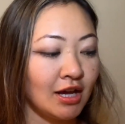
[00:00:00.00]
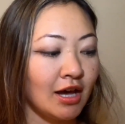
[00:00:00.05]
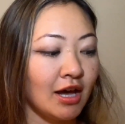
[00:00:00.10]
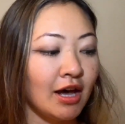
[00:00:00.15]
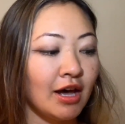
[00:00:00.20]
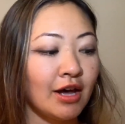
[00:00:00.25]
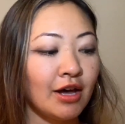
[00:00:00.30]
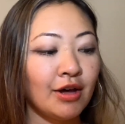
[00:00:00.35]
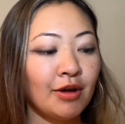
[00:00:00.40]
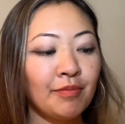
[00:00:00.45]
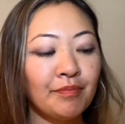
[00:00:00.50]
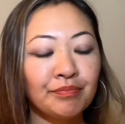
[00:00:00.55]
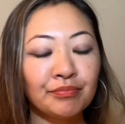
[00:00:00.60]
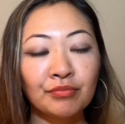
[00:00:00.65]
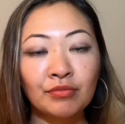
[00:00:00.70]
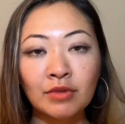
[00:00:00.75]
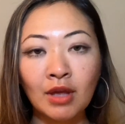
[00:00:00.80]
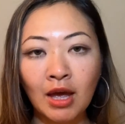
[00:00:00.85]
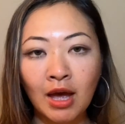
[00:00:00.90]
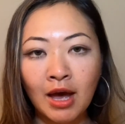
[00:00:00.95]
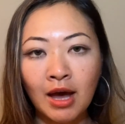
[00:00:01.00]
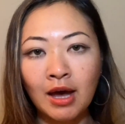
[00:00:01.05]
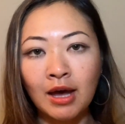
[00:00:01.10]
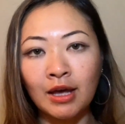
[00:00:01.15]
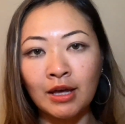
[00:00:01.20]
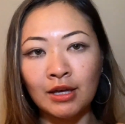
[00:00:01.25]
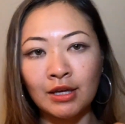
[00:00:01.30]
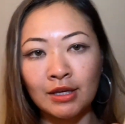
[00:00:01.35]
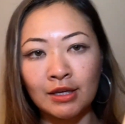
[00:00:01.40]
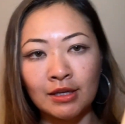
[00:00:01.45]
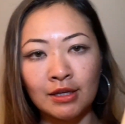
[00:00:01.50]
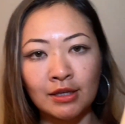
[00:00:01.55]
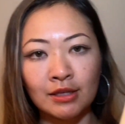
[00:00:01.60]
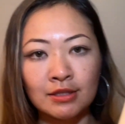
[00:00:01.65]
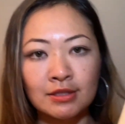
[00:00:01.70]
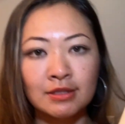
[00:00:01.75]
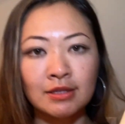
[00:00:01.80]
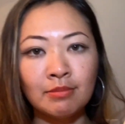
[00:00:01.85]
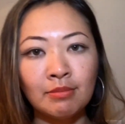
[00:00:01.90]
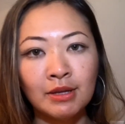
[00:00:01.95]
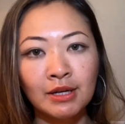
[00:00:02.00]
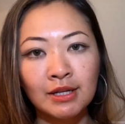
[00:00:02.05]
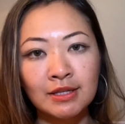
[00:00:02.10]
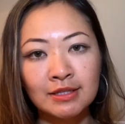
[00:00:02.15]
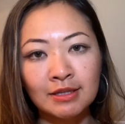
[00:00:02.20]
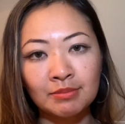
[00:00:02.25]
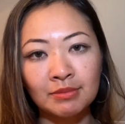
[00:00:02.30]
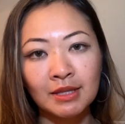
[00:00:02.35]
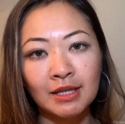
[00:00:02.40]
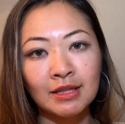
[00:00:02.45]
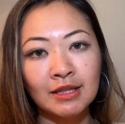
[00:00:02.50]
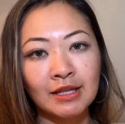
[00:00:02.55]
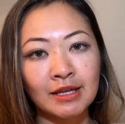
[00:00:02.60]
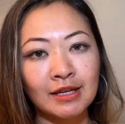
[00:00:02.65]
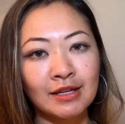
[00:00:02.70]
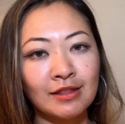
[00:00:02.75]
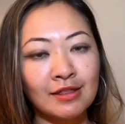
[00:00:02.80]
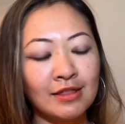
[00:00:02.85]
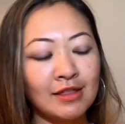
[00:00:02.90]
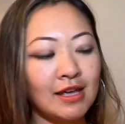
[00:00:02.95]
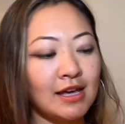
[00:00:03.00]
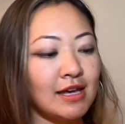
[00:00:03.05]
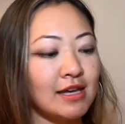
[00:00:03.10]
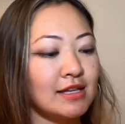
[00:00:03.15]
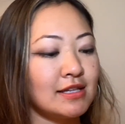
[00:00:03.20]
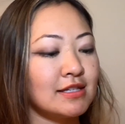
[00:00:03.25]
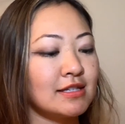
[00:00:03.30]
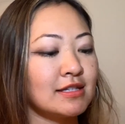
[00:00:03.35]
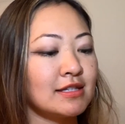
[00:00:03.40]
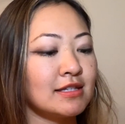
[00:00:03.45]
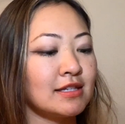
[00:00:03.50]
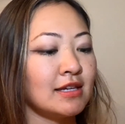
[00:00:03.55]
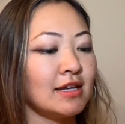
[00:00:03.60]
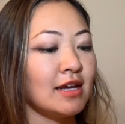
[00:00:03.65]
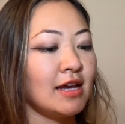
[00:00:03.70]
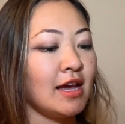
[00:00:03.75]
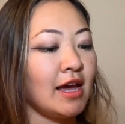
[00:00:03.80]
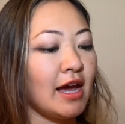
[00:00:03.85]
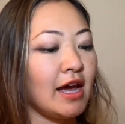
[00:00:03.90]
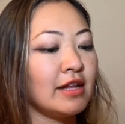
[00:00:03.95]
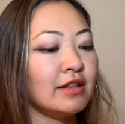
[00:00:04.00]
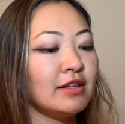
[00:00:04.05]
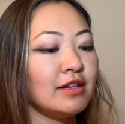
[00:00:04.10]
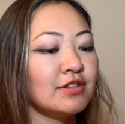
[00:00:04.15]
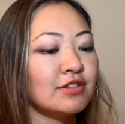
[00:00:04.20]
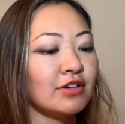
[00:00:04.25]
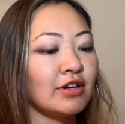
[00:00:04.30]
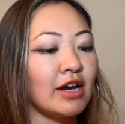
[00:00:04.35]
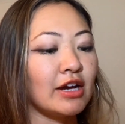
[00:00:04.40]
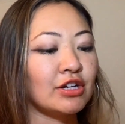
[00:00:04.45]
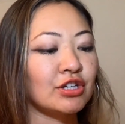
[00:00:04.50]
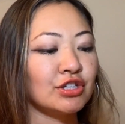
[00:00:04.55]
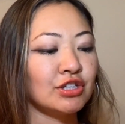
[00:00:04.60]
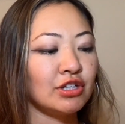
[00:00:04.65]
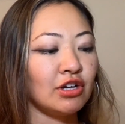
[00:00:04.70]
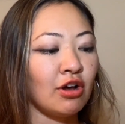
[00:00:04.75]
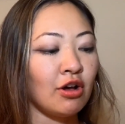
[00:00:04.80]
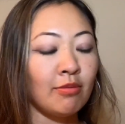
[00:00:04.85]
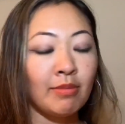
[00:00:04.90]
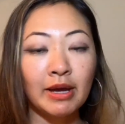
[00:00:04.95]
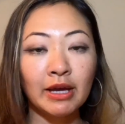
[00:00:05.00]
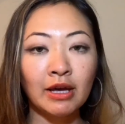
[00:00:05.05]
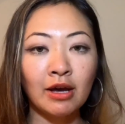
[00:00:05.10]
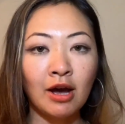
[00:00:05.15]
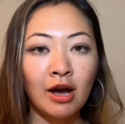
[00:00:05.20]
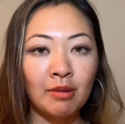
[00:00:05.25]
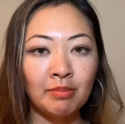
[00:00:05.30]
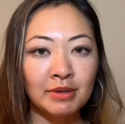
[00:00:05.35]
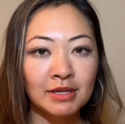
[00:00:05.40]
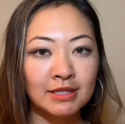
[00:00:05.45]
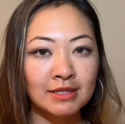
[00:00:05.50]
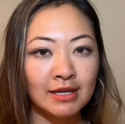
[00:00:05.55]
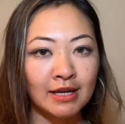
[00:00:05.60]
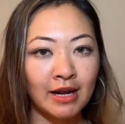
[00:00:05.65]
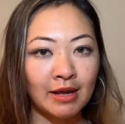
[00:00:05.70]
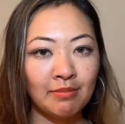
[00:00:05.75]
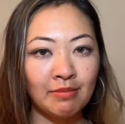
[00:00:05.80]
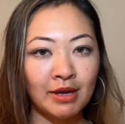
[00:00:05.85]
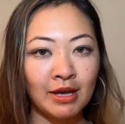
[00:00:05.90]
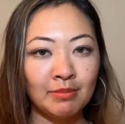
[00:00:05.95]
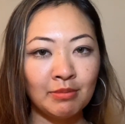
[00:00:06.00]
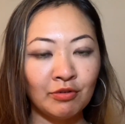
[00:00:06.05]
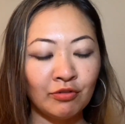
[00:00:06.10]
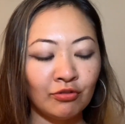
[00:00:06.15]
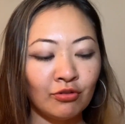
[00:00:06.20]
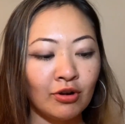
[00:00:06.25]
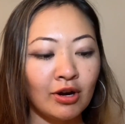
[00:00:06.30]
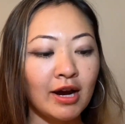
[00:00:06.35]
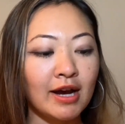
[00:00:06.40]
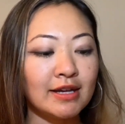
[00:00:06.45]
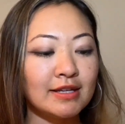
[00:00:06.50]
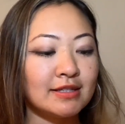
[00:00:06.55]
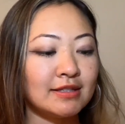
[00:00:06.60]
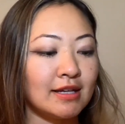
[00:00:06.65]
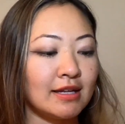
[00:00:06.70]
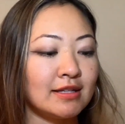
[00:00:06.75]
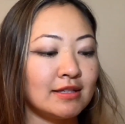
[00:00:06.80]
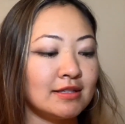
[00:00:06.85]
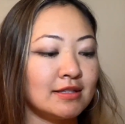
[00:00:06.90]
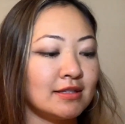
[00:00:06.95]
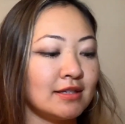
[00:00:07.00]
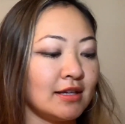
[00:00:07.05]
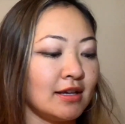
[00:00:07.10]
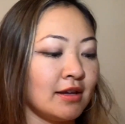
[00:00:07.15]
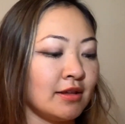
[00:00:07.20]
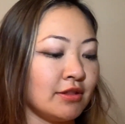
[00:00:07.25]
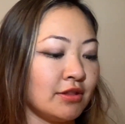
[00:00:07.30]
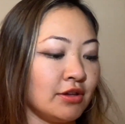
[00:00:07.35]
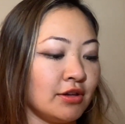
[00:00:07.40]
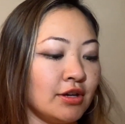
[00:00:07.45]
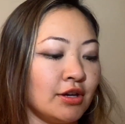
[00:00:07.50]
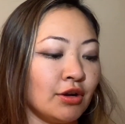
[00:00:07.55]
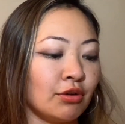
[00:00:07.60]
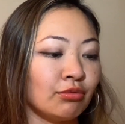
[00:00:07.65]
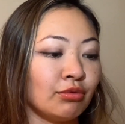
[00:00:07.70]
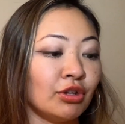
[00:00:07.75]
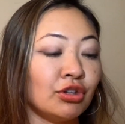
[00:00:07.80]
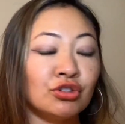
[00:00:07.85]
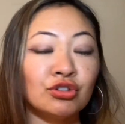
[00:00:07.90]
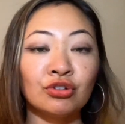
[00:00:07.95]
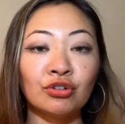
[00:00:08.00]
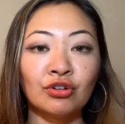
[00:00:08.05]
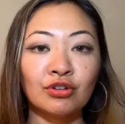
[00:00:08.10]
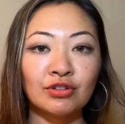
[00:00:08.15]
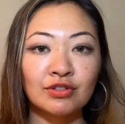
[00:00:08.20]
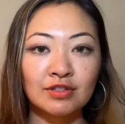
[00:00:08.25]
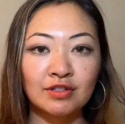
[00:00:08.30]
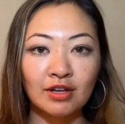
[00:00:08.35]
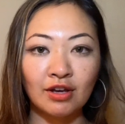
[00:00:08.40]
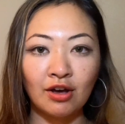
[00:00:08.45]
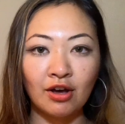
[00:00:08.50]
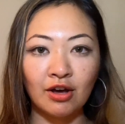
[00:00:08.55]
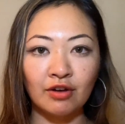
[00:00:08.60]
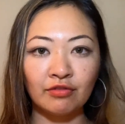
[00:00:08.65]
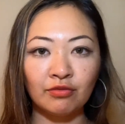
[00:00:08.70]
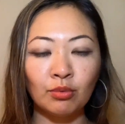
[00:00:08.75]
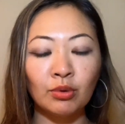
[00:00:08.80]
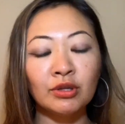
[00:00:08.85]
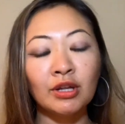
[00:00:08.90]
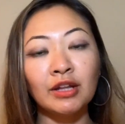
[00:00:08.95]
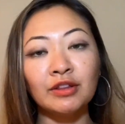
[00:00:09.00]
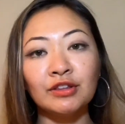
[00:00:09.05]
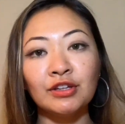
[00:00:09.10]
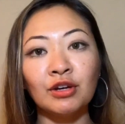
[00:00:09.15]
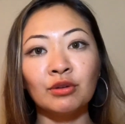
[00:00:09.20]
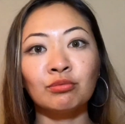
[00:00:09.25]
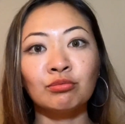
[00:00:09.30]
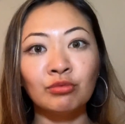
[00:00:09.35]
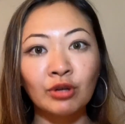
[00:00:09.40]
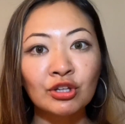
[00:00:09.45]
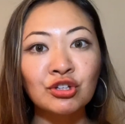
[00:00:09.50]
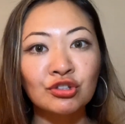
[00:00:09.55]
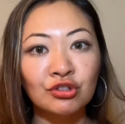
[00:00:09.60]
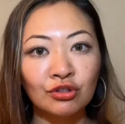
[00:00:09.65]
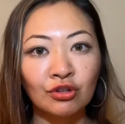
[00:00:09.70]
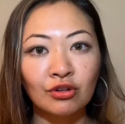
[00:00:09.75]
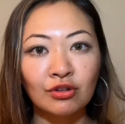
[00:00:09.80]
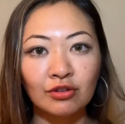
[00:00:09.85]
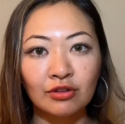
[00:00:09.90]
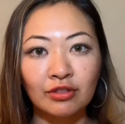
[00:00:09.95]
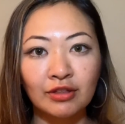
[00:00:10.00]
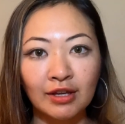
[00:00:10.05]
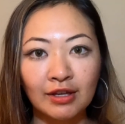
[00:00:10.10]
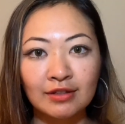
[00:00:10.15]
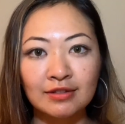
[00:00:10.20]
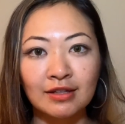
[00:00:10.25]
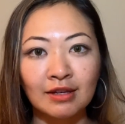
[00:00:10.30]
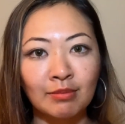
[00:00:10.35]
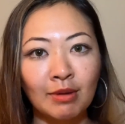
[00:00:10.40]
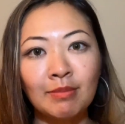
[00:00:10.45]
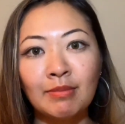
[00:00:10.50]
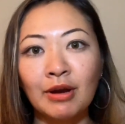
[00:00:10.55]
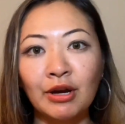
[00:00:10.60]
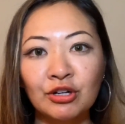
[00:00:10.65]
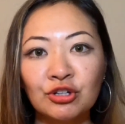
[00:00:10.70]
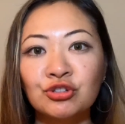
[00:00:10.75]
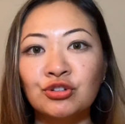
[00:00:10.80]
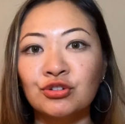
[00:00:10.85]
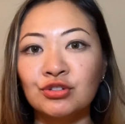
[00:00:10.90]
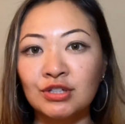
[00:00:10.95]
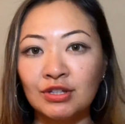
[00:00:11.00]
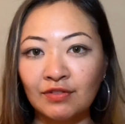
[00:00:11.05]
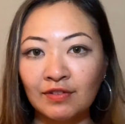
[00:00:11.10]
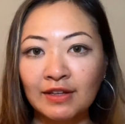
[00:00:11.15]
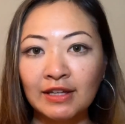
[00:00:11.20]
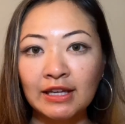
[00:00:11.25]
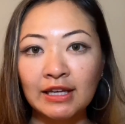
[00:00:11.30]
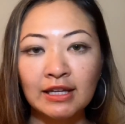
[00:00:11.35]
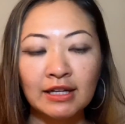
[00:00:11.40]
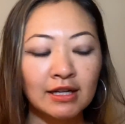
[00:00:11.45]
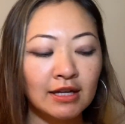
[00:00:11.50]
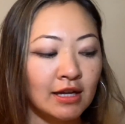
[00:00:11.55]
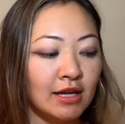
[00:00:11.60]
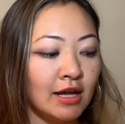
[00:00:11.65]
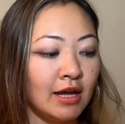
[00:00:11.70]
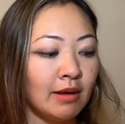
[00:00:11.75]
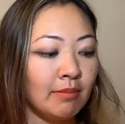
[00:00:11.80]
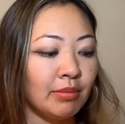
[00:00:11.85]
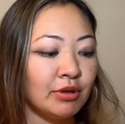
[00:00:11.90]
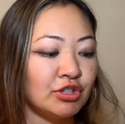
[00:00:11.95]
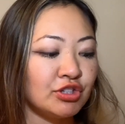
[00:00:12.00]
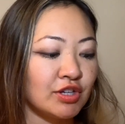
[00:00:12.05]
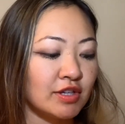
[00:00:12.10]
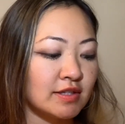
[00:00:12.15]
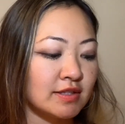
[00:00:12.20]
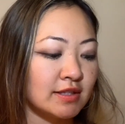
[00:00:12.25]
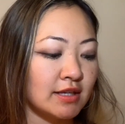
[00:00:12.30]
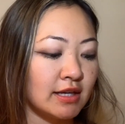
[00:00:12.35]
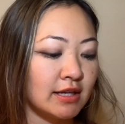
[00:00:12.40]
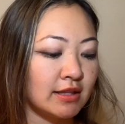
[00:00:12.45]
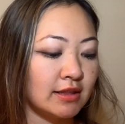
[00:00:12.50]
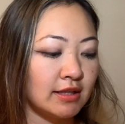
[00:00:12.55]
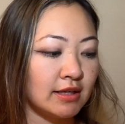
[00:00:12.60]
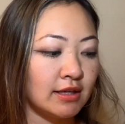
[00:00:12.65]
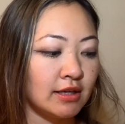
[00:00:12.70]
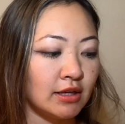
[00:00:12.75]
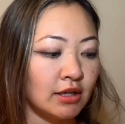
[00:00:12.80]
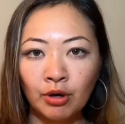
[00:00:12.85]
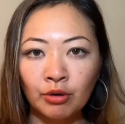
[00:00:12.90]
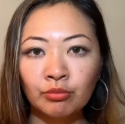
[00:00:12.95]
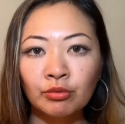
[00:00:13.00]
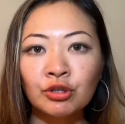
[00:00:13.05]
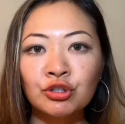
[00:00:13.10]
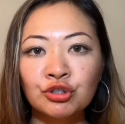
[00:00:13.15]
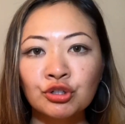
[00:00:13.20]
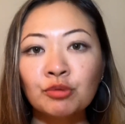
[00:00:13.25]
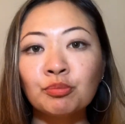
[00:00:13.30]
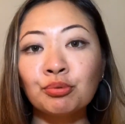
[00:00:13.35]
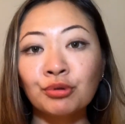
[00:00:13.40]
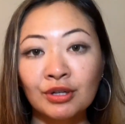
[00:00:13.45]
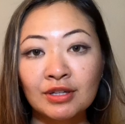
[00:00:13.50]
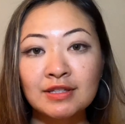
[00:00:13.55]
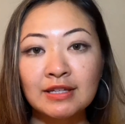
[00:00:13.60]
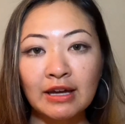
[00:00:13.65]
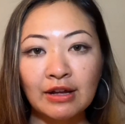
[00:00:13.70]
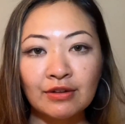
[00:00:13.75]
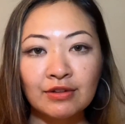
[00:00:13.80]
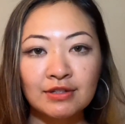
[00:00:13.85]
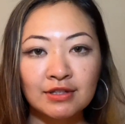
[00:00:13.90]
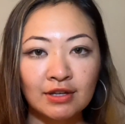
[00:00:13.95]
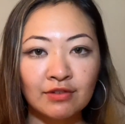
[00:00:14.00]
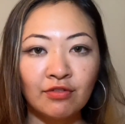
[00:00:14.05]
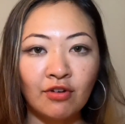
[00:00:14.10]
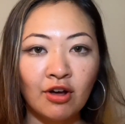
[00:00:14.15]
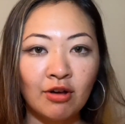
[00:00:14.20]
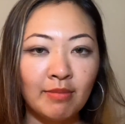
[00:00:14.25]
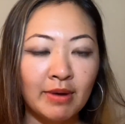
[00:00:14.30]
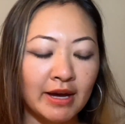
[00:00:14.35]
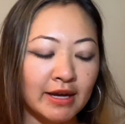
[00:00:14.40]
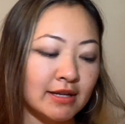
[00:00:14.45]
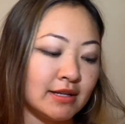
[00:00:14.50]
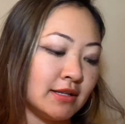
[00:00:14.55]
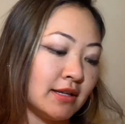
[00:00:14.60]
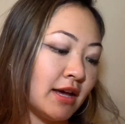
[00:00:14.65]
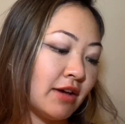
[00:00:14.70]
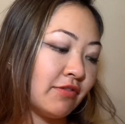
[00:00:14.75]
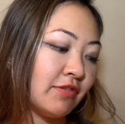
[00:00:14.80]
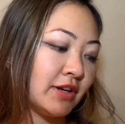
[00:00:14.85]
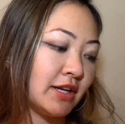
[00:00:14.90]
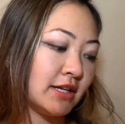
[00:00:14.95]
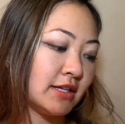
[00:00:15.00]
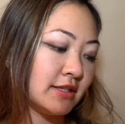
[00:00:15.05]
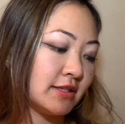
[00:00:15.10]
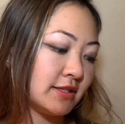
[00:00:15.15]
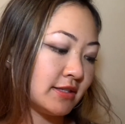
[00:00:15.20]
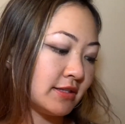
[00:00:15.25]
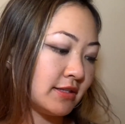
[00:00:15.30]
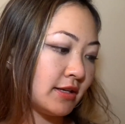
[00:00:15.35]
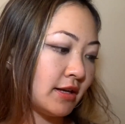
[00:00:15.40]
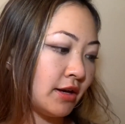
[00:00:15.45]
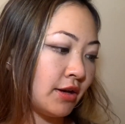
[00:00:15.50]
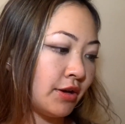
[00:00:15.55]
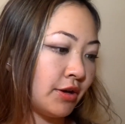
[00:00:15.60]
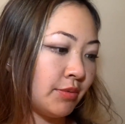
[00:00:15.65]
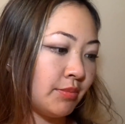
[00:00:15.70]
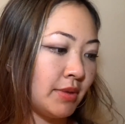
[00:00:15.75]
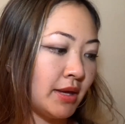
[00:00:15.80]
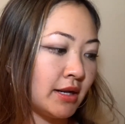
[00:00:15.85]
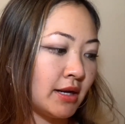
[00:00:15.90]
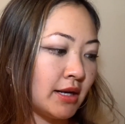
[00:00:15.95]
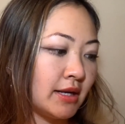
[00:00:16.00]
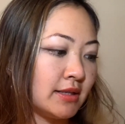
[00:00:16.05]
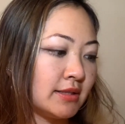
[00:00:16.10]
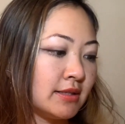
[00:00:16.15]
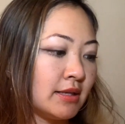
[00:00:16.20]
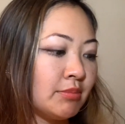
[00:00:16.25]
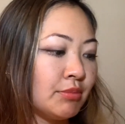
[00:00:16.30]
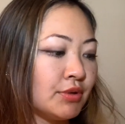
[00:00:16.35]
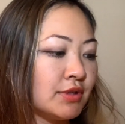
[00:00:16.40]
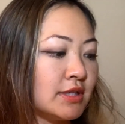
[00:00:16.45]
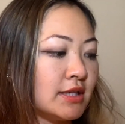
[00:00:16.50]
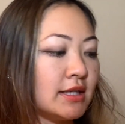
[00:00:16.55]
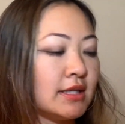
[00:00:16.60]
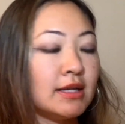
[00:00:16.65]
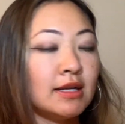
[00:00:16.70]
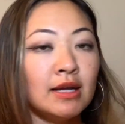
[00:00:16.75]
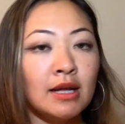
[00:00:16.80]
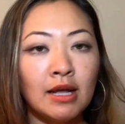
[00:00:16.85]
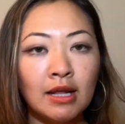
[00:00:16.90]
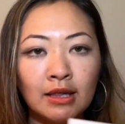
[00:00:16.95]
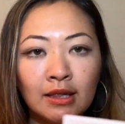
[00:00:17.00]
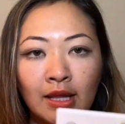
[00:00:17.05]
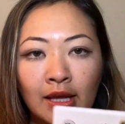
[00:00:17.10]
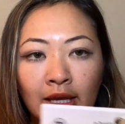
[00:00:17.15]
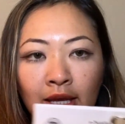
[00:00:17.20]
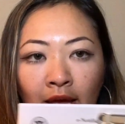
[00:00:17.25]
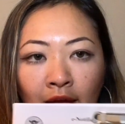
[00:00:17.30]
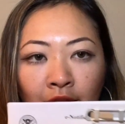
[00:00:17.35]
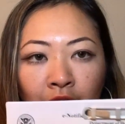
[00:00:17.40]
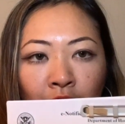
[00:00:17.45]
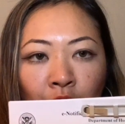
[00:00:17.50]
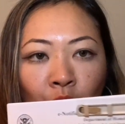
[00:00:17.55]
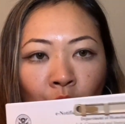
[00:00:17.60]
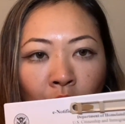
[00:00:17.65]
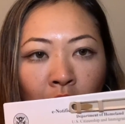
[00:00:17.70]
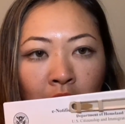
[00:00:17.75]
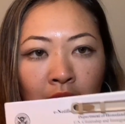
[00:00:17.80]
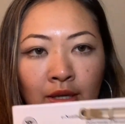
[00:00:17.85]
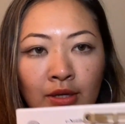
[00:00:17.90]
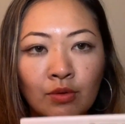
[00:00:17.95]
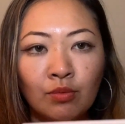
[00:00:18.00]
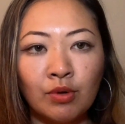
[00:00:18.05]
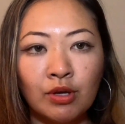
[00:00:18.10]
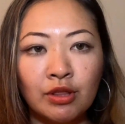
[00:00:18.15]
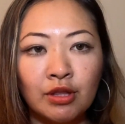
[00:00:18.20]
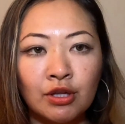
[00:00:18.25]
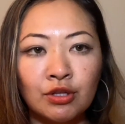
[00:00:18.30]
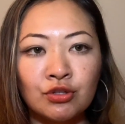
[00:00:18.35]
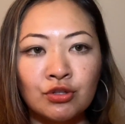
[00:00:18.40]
I submitted something like this, and these are actually all my copies that I made before I sent the originals off. Well, not the original things like my marriage certificate, but just like the original printouts of all my evidence. And I assembled it like how they want, with a